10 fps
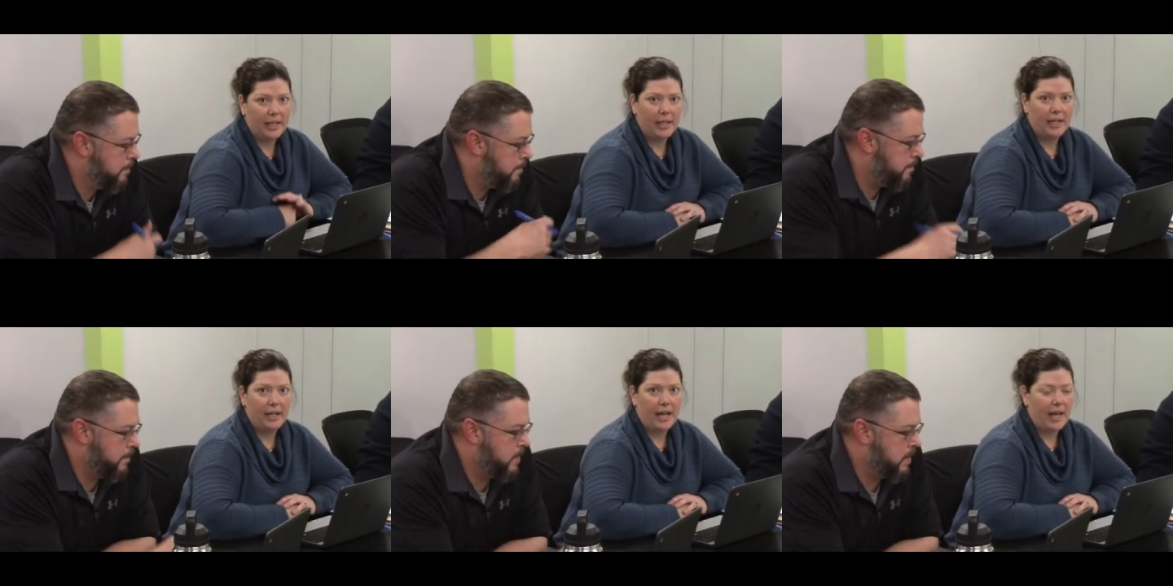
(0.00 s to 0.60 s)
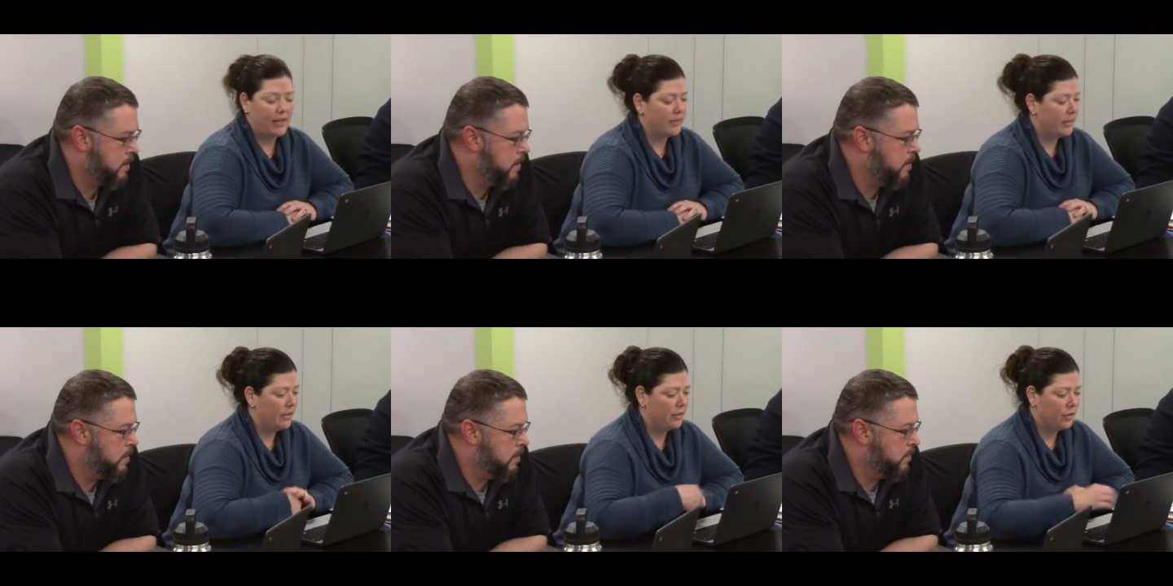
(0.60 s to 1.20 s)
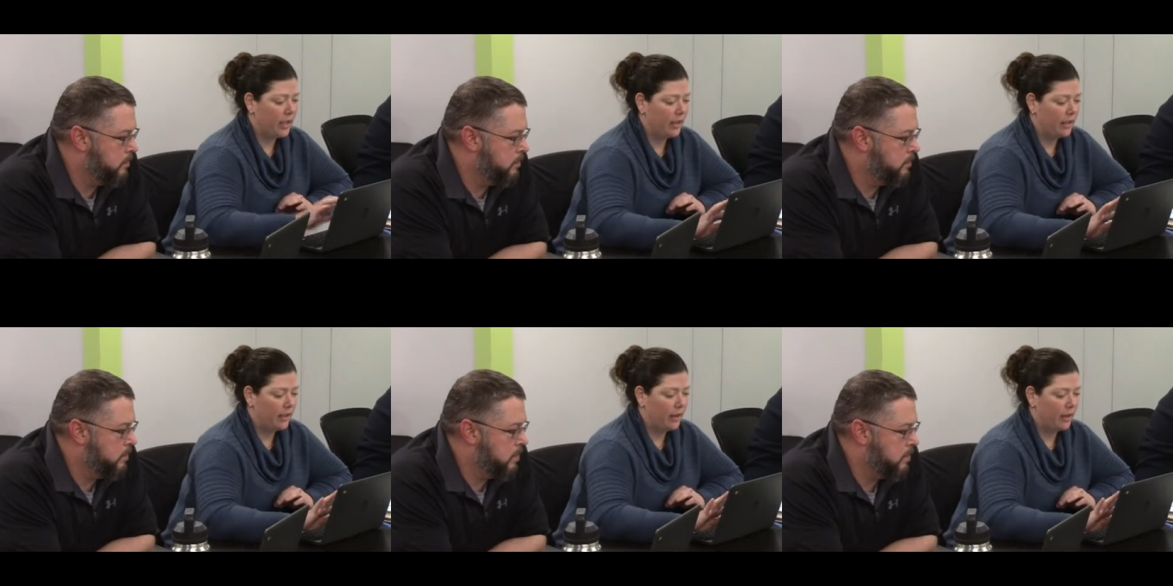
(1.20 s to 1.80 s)
Speaker 1: in as the Chair
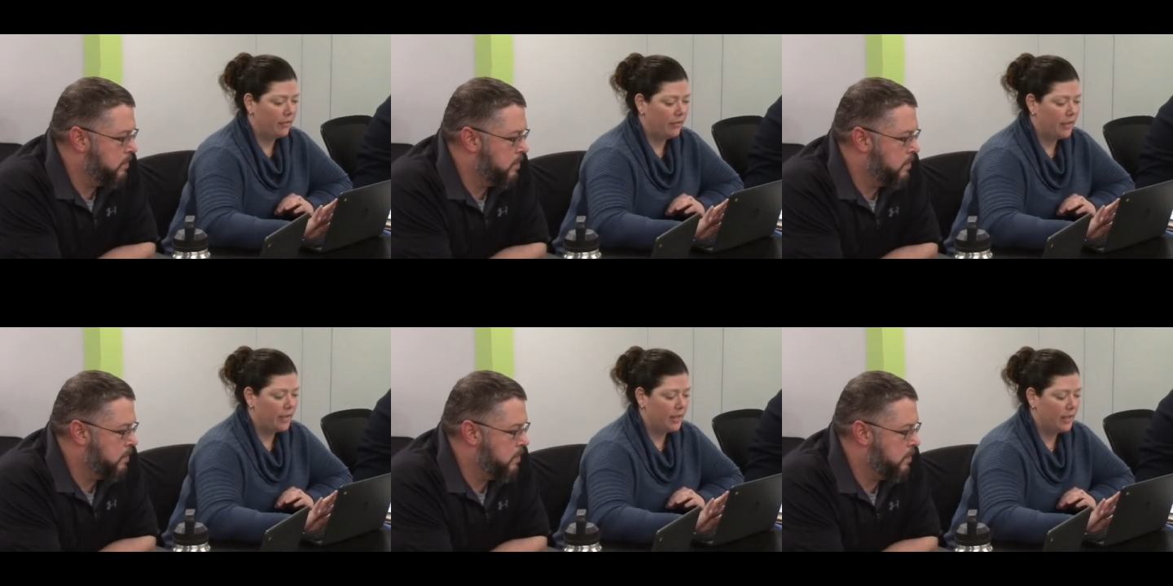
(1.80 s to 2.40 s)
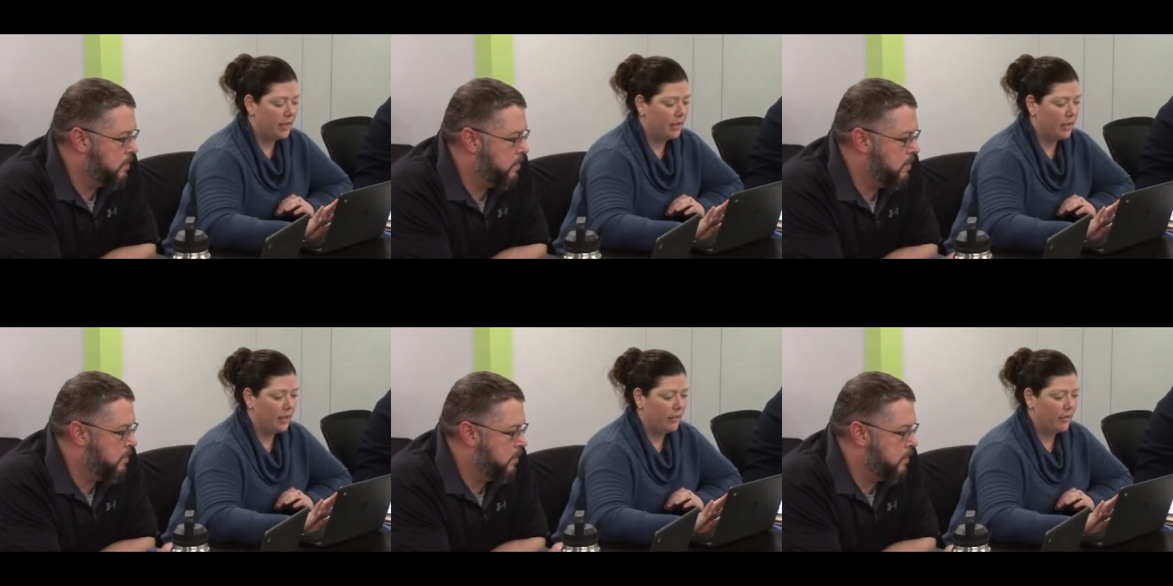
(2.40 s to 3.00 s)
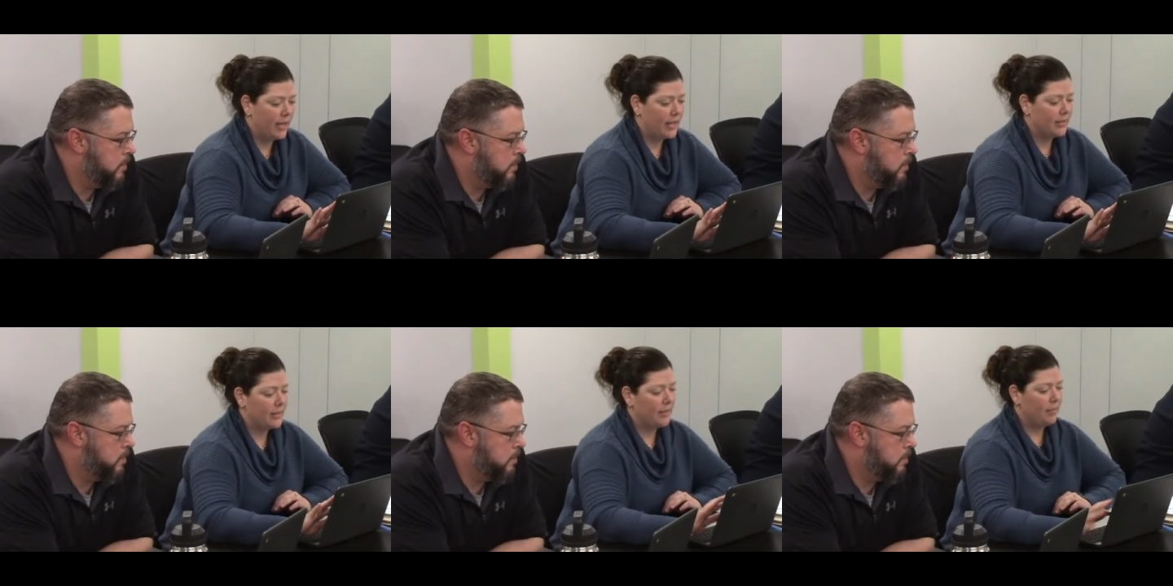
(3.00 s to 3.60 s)
of the Finance
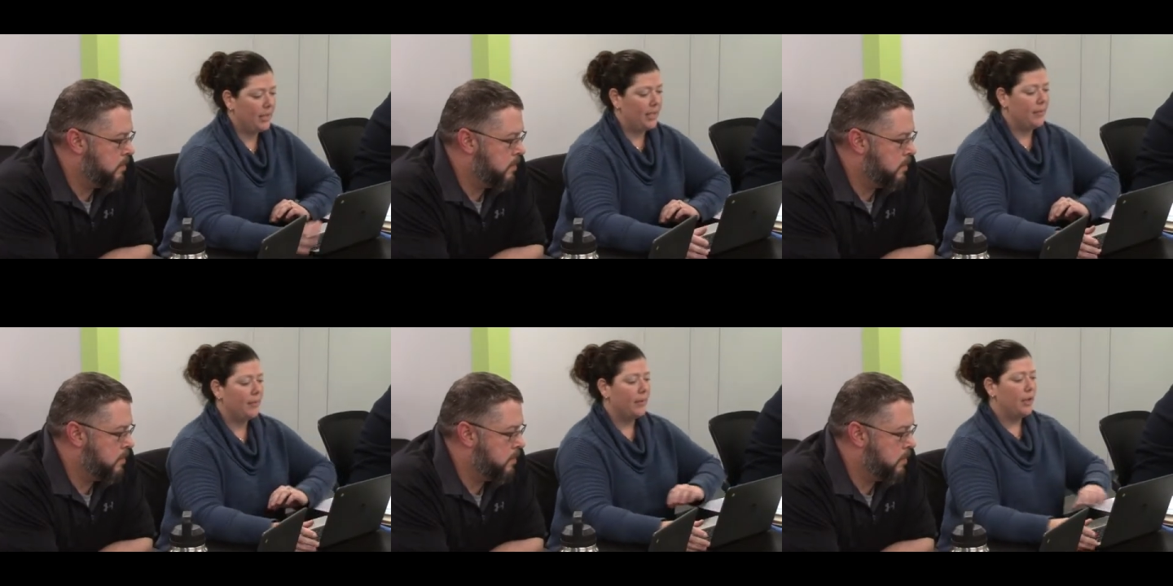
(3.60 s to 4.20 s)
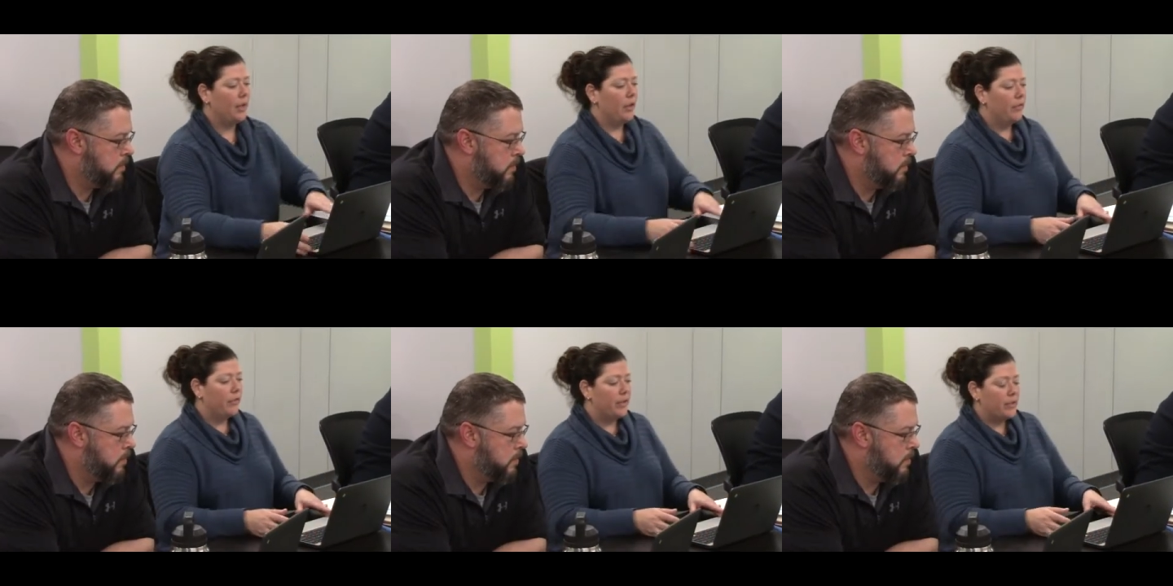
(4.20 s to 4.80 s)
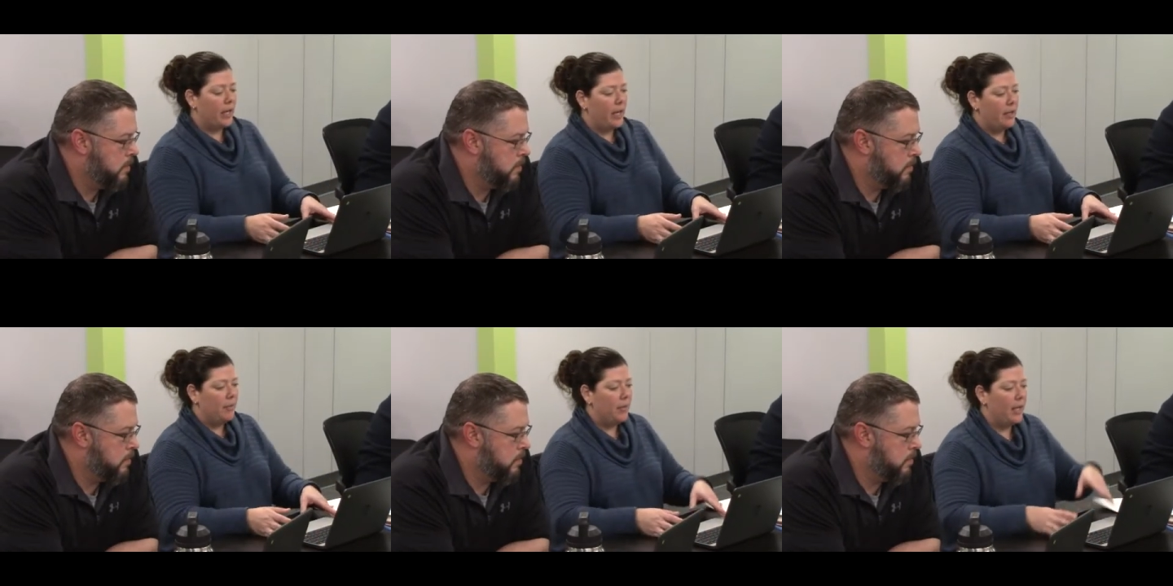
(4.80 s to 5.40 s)
Committee. First item
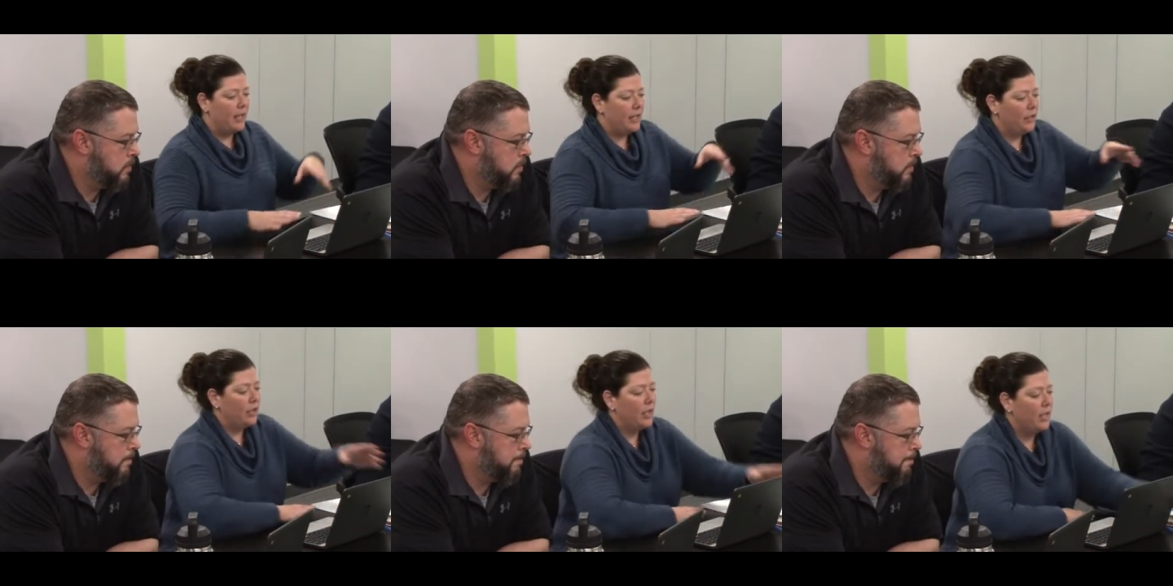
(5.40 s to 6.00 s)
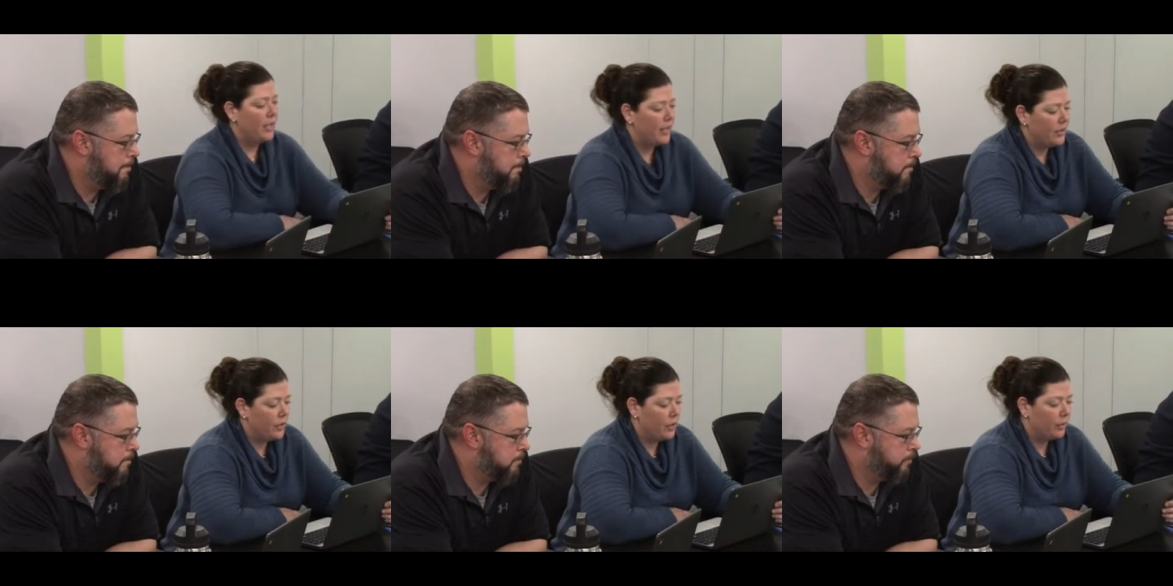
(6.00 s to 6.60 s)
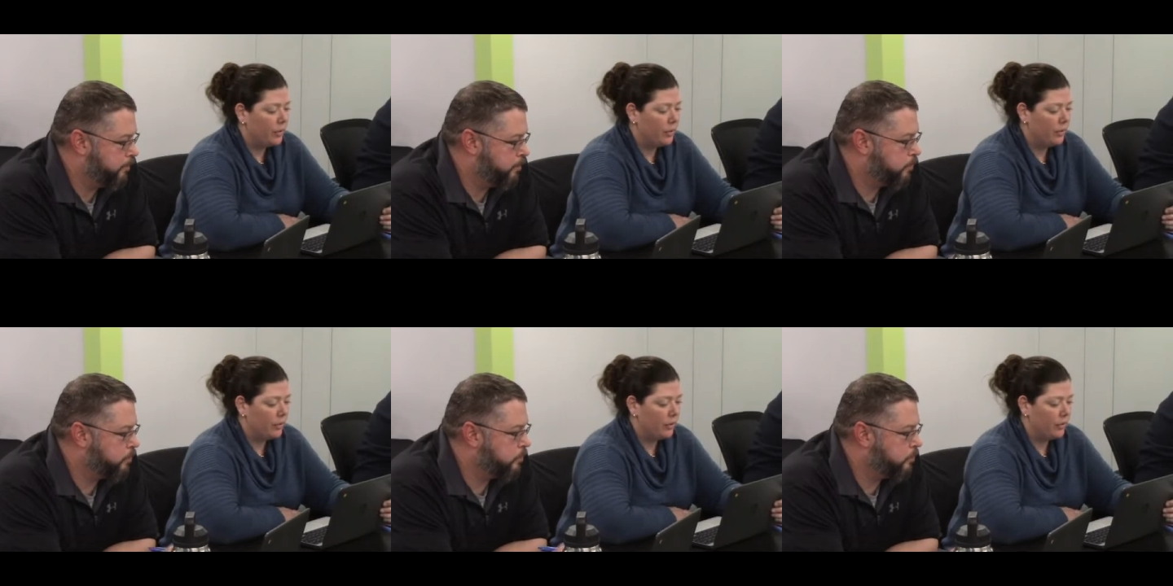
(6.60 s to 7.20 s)
on the agenda is the
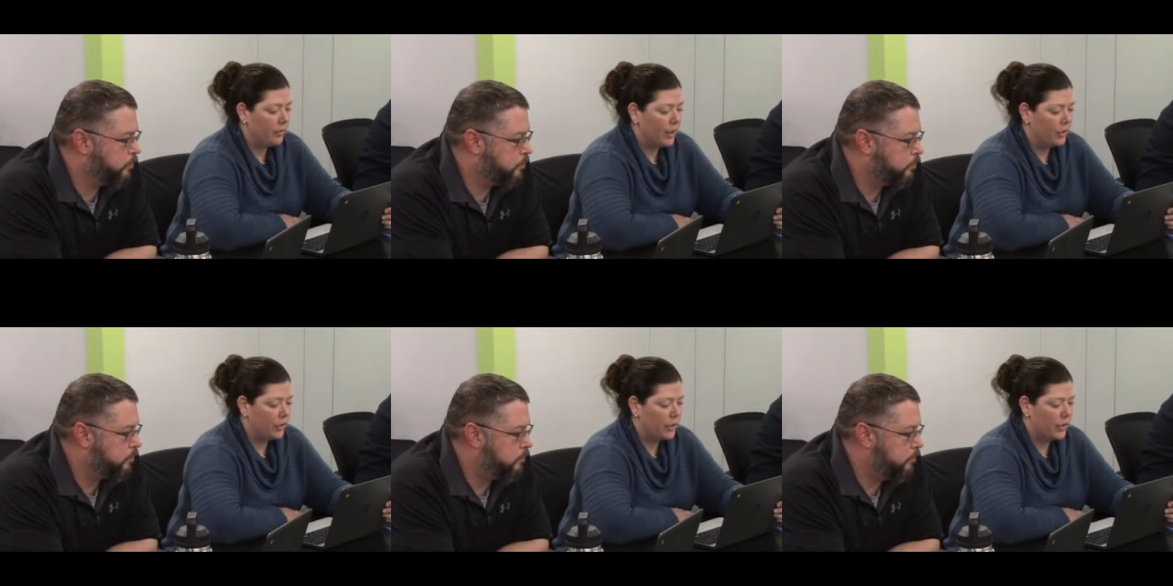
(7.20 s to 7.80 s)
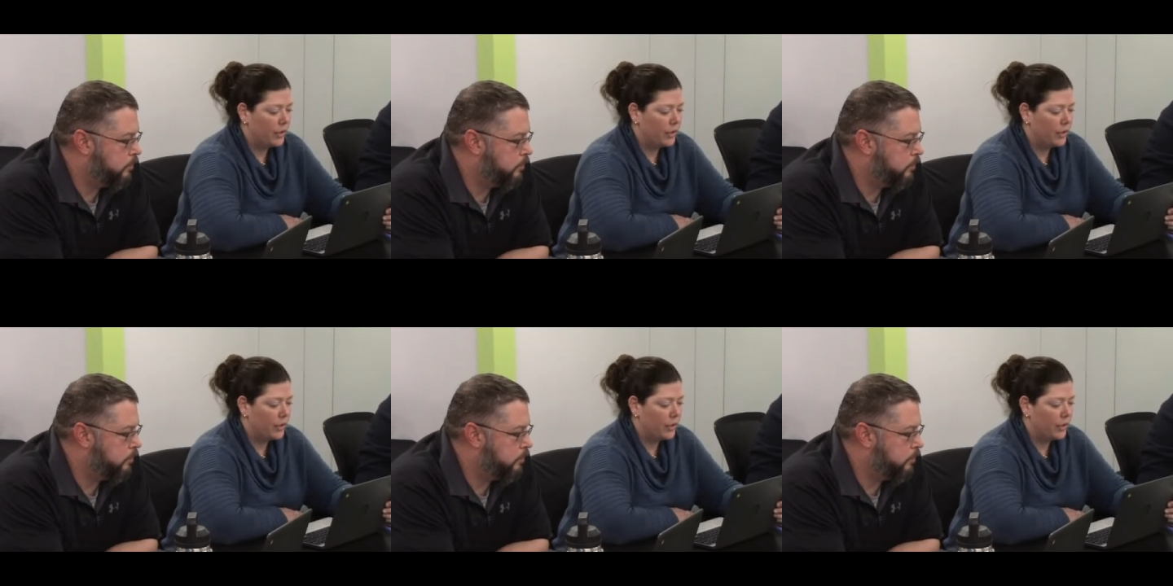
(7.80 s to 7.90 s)
approval of March 3rd,